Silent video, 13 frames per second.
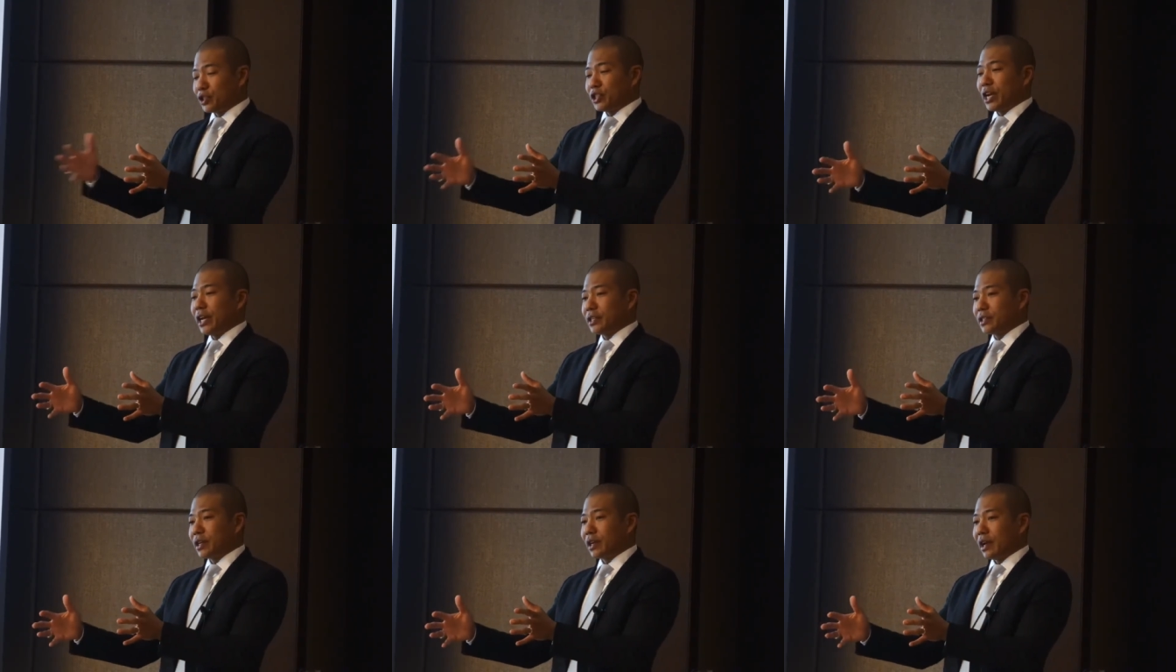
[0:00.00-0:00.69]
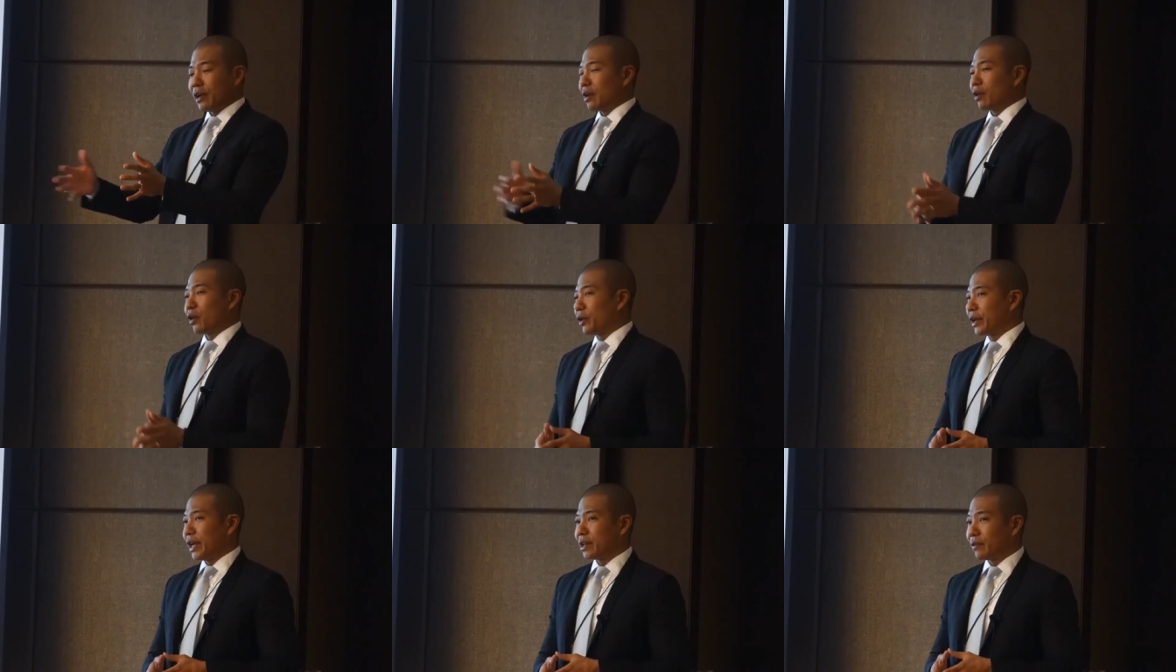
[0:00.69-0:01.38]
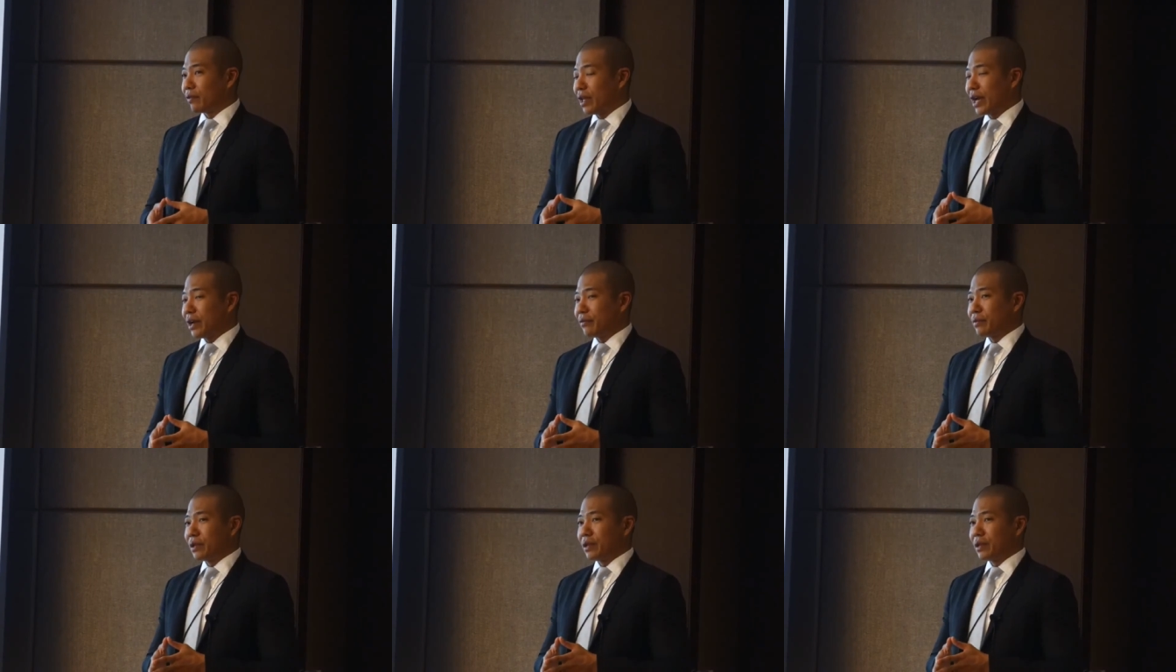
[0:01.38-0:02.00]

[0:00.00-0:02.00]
changing already end of life